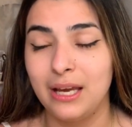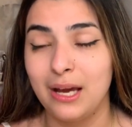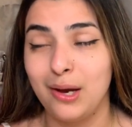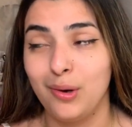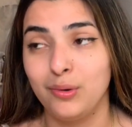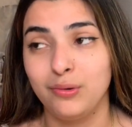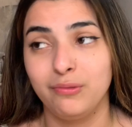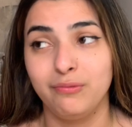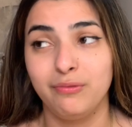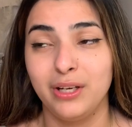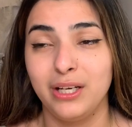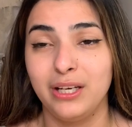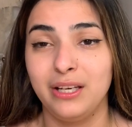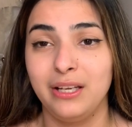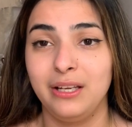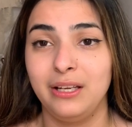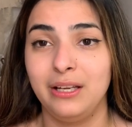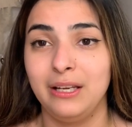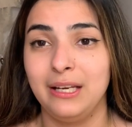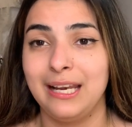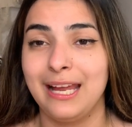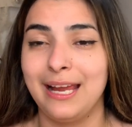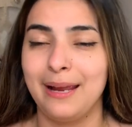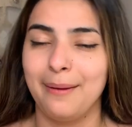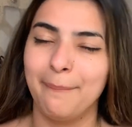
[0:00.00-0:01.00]
I was
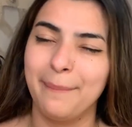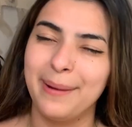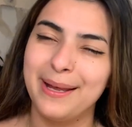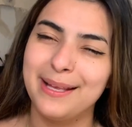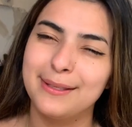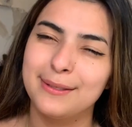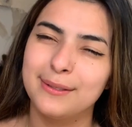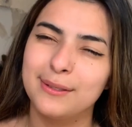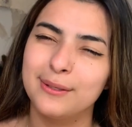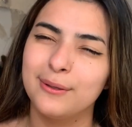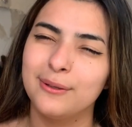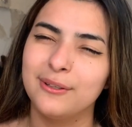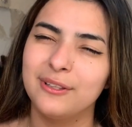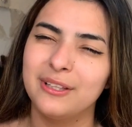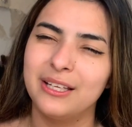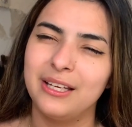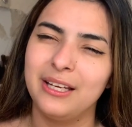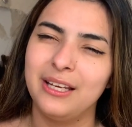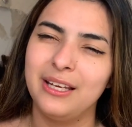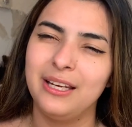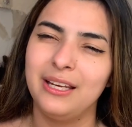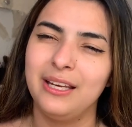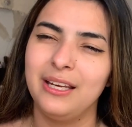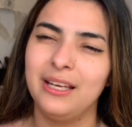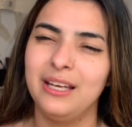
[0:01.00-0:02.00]
really like
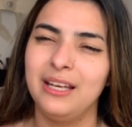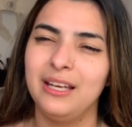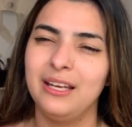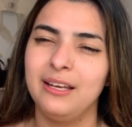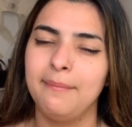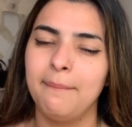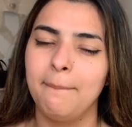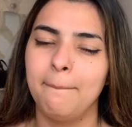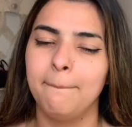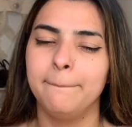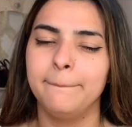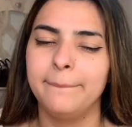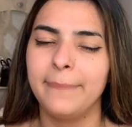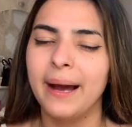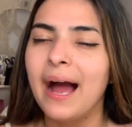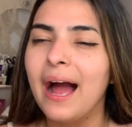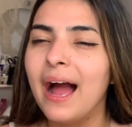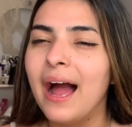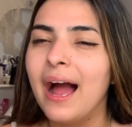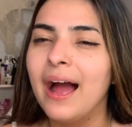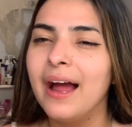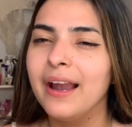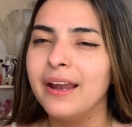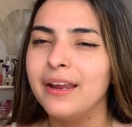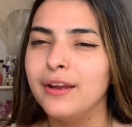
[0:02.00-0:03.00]
mentally
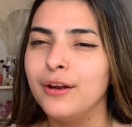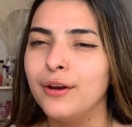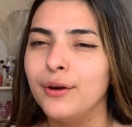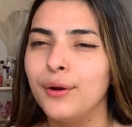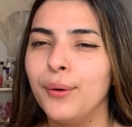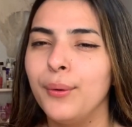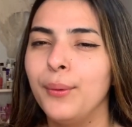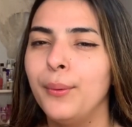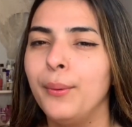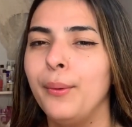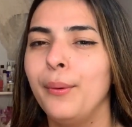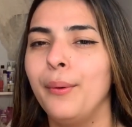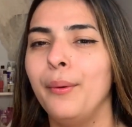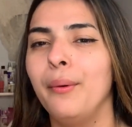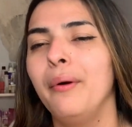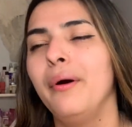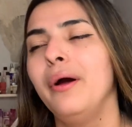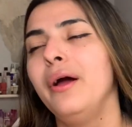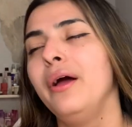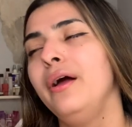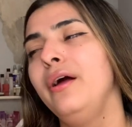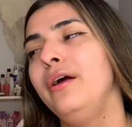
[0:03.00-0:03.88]
bad, you know.